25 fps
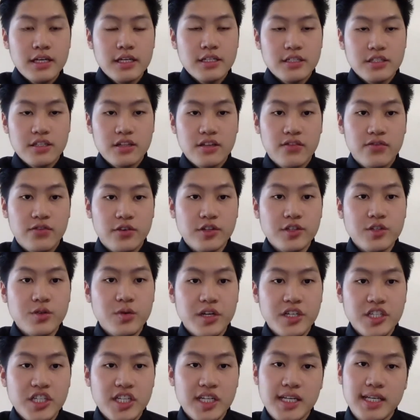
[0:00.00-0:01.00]
So the first
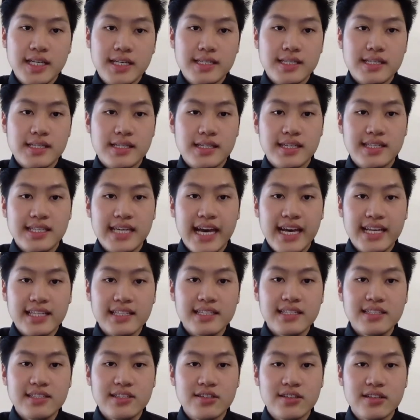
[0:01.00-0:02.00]
question is, the task
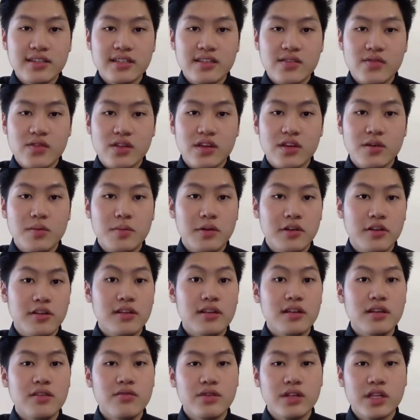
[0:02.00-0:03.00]
and duties of the
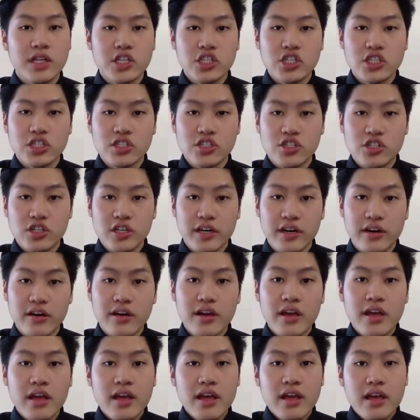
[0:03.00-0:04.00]
Community Relations Chair
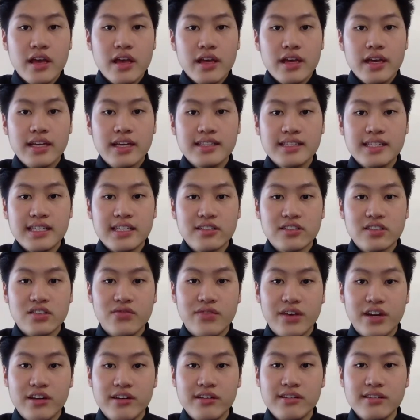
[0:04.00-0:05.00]
entails
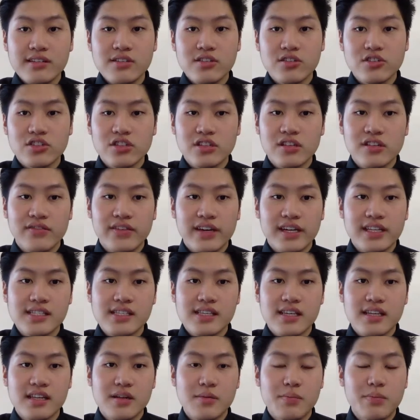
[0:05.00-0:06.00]
various social events
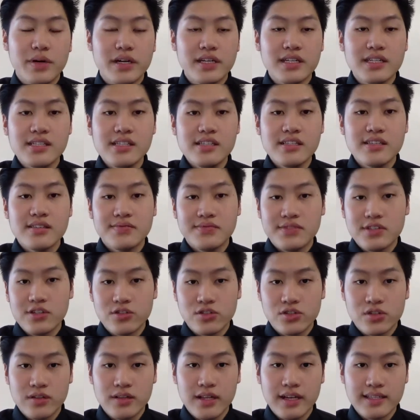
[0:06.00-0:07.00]
and abundance of
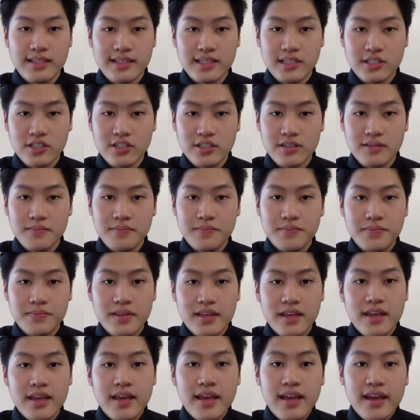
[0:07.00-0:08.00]
socialization.
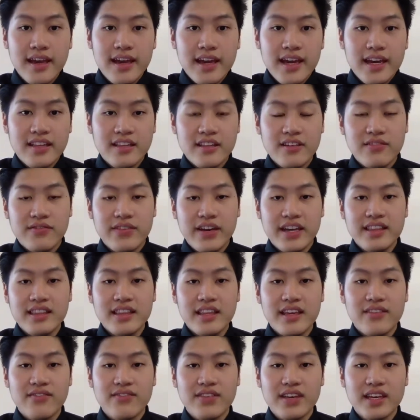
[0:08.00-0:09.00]
In the event
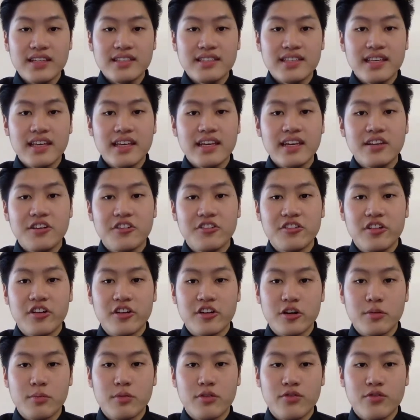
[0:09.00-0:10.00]
that VSA can no
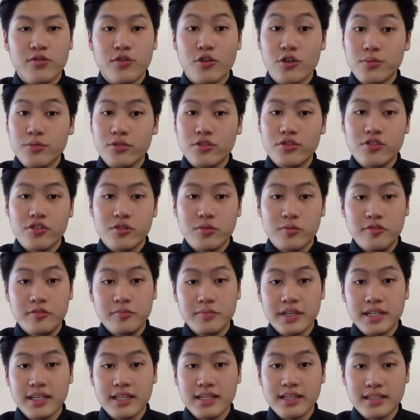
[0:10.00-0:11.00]
longer perform their normal
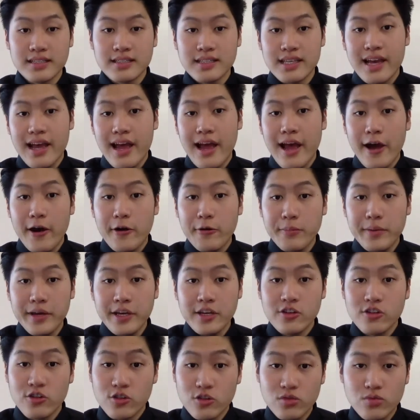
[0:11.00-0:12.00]
meetings, how might
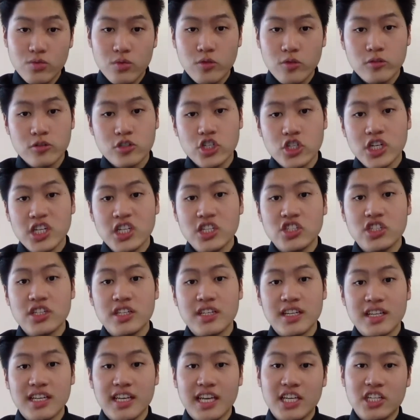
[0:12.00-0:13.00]
your role change in
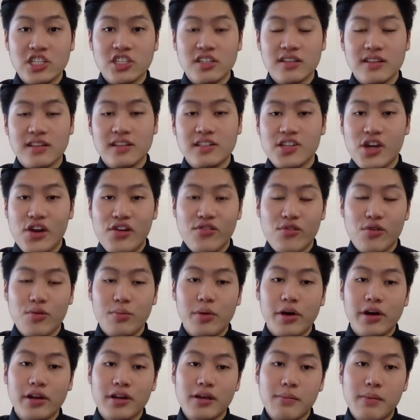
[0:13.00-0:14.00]
engaging the general
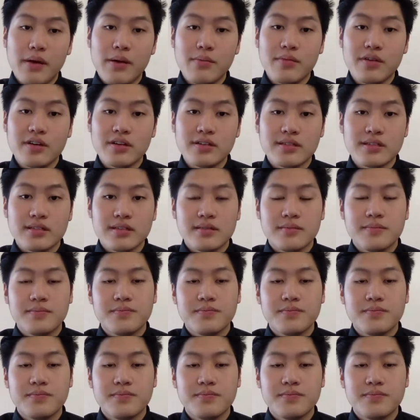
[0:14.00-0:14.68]
body members?